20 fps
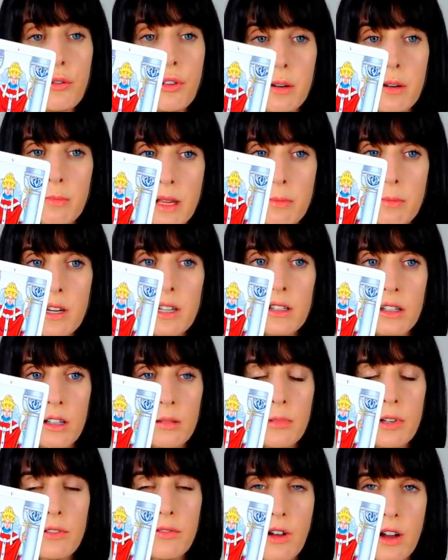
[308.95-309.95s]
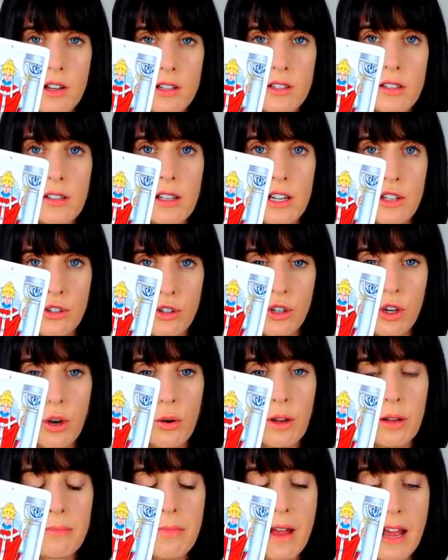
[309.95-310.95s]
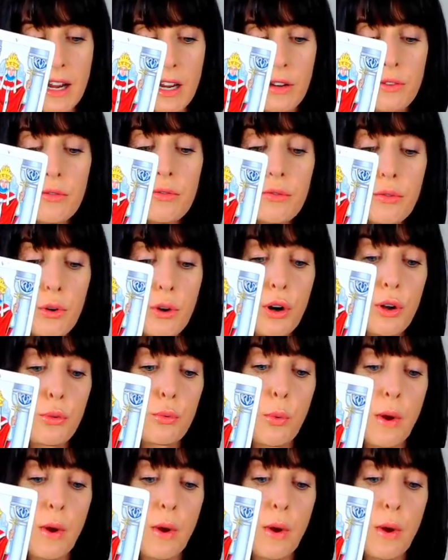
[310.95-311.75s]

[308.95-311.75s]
There may be a little bit of oscillation going back and forth,